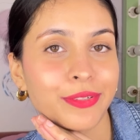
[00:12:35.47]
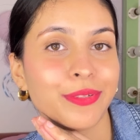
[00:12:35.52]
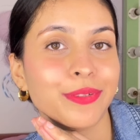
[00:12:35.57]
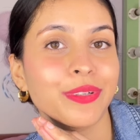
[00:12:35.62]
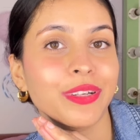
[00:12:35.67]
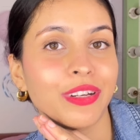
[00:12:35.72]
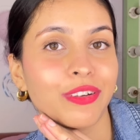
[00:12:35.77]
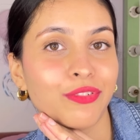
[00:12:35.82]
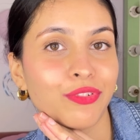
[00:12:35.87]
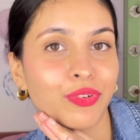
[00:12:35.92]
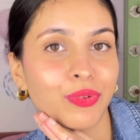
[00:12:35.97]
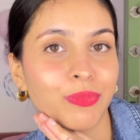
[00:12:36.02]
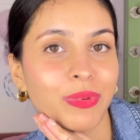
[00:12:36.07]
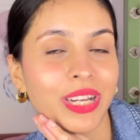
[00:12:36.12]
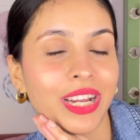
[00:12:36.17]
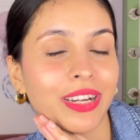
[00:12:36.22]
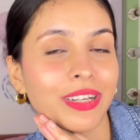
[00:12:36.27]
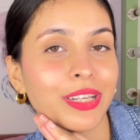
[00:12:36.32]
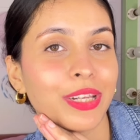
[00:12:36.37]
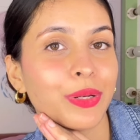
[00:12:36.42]
to gift me
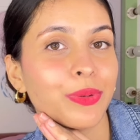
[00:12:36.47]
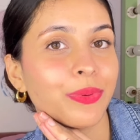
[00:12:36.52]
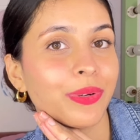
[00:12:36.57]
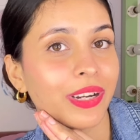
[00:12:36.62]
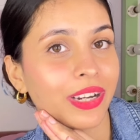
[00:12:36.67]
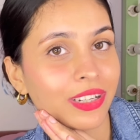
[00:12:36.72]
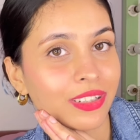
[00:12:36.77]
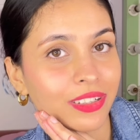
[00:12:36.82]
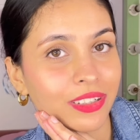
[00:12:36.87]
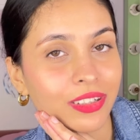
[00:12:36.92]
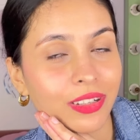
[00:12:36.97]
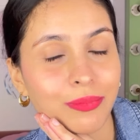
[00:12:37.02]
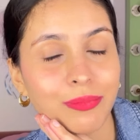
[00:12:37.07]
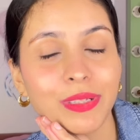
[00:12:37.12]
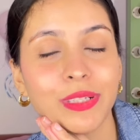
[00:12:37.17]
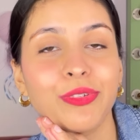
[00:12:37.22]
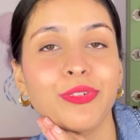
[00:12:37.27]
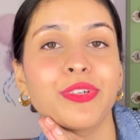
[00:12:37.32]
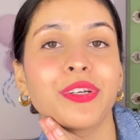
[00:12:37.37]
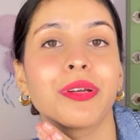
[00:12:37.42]
and curated a
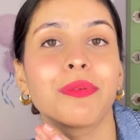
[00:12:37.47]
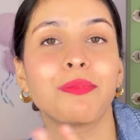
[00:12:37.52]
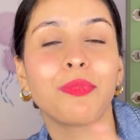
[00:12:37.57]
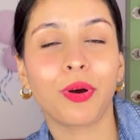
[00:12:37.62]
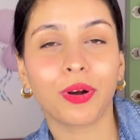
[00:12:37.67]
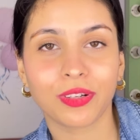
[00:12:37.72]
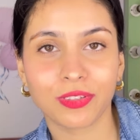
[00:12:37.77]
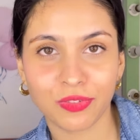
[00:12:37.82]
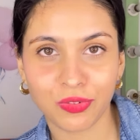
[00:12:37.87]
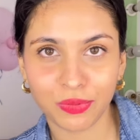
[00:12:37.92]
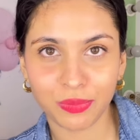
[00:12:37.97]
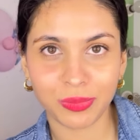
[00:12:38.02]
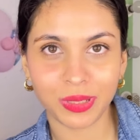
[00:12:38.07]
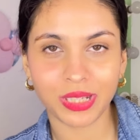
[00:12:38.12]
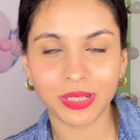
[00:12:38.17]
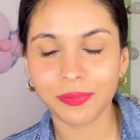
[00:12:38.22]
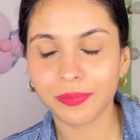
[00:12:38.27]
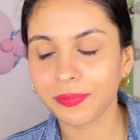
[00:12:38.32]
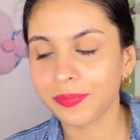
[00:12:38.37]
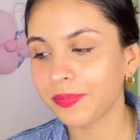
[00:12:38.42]
mystery box for me.